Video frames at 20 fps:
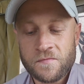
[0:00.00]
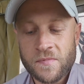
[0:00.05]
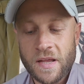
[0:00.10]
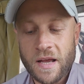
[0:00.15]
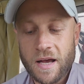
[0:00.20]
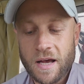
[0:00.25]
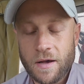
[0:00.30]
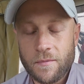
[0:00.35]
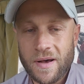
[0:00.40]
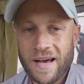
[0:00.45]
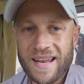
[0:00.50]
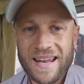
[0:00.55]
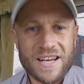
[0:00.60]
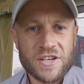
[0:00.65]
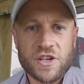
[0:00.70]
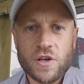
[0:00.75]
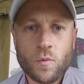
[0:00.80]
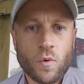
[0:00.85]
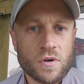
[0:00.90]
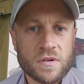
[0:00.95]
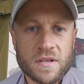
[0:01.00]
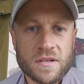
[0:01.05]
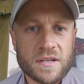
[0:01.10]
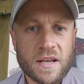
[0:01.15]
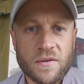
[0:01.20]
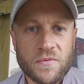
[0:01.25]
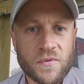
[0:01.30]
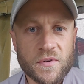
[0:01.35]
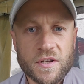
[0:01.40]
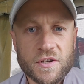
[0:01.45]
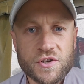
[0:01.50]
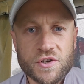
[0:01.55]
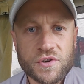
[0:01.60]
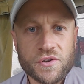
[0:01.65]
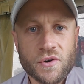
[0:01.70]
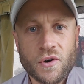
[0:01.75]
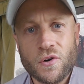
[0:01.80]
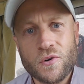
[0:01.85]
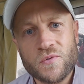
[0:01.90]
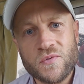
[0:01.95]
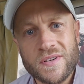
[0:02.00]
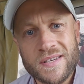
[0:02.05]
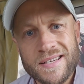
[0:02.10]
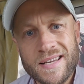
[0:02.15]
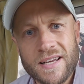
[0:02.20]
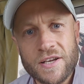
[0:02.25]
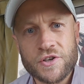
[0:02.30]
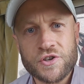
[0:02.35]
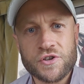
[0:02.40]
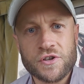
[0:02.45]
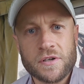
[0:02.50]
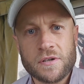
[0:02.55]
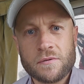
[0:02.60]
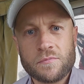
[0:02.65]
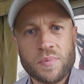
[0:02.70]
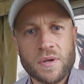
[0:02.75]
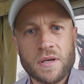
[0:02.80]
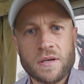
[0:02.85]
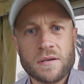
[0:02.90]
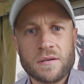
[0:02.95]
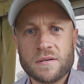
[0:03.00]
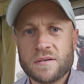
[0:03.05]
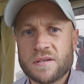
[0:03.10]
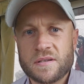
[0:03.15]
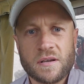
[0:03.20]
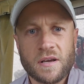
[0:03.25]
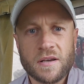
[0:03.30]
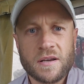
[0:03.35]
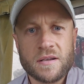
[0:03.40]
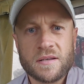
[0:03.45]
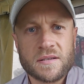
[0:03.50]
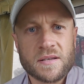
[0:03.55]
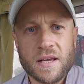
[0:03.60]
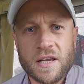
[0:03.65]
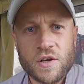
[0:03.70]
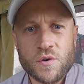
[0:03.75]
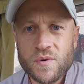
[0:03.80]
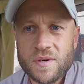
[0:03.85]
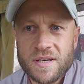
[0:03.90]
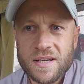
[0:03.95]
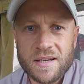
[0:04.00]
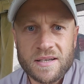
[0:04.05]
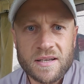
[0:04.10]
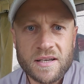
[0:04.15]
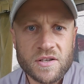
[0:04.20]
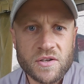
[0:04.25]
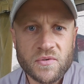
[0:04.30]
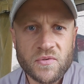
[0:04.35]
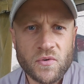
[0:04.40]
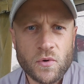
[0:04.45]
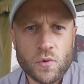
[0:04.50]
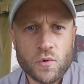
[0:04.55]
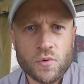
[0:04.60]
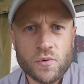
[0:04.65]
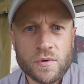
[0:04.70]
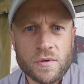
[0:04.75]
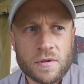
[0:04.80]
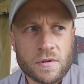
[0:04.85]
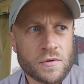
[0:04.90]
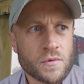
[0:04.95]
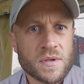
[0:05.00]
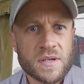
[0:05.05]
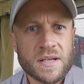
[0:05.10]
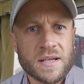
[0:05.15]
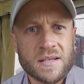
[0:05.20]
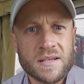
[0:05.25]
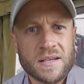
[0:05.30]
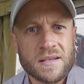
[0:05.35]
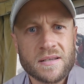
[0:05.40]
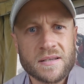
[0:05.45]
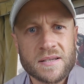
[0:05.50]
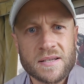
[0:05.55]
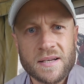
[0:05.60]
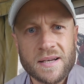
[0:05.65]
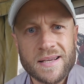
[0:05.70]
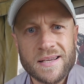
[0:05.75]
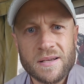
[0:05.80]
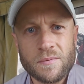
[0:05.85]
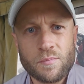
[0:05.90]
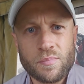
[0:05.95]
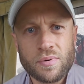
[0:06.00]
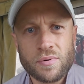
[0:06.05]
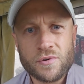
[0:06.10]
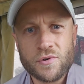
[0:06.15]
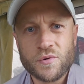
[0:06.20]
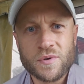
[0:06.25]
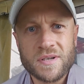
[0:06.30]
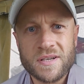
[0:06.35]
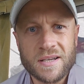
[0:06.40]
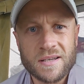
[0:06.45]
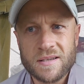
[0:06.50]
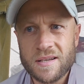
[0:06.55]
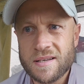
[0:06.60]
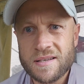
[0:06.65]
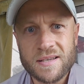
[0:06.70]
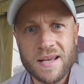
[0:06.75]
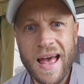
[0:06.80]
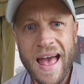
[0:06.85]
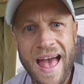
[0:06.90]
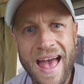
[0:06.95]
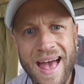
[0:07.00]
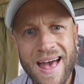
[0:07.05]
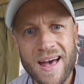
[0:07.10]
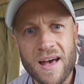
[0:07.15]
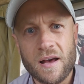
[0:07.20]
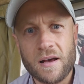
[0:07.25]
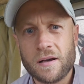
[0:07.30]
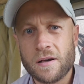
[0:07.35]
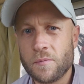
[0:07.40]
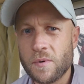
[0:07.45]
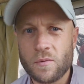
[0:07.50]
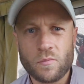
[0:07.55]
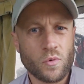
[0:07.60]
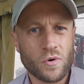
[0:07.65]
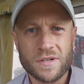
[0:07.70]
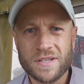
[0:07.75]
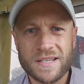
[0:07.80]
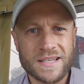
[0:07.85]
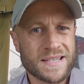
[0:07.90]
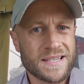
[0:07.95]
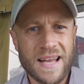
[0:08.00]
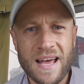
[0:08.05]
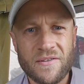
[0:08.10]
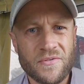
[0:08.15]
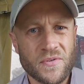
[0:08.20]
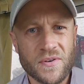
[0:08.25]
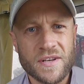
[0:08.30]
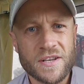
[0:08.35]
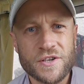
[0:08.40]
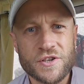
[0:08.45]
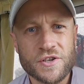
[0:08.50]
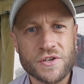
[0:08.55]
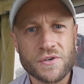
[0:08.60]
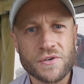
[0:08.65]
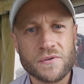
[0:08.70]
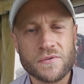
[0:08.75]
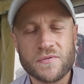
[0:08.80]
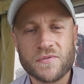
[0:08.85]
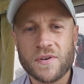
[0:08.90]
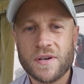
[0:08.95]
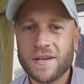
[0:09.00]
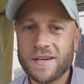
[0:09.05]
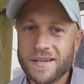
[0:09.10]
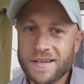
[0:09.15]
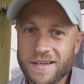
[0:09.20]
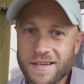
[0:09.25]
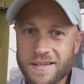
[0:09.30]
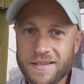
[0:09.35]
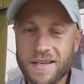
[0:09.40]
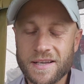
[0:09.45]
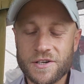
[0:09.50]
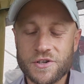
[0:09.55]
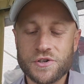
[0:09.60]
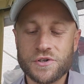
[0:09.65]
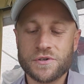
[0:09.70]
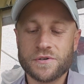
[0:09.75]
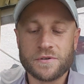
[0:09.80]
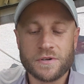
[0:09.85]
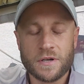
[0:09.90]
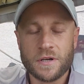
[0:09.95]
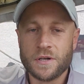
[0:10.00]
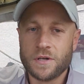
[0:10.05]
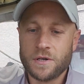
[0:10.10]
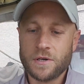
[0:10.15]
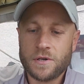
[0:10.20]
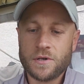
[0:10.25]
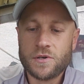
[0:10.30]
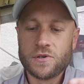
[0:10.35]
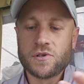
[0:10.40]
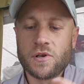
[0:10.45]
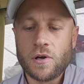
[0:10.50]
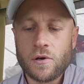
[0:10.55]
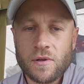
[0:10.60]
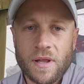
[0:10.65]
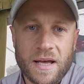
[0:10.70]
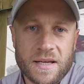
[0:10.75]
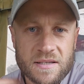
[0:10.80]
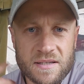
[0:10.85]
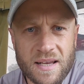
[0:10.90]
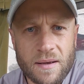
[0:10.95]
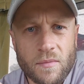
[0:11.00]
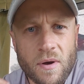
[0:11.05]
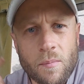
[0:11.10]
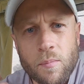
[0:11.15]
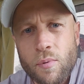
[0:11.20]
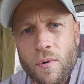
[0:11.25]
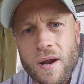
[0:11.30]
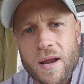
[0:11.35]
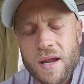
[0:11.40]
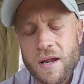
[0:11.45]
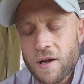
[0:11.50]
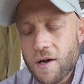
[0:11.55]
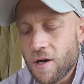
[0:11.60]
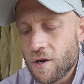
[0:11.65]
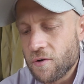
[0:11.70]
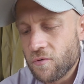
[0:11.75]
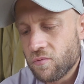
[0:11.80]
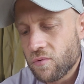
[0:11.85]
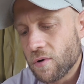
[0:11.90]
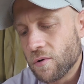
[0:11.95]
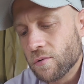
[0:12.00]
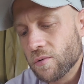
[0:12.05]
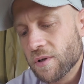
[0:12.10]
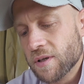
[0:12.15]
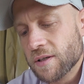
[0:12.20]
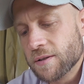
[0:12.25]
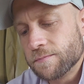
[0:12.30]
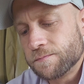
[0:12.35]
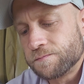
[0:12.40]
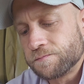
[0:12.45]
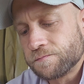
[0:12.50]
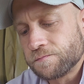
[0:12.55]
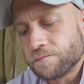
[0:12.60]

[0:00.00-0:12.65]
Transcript: And actually, what's the definition of addiction? Because I could say you're addicted to food, you're addicted to sleep, you're addicted to air. I mean, what's the definition of addiction? So that set my brain kind of rolling.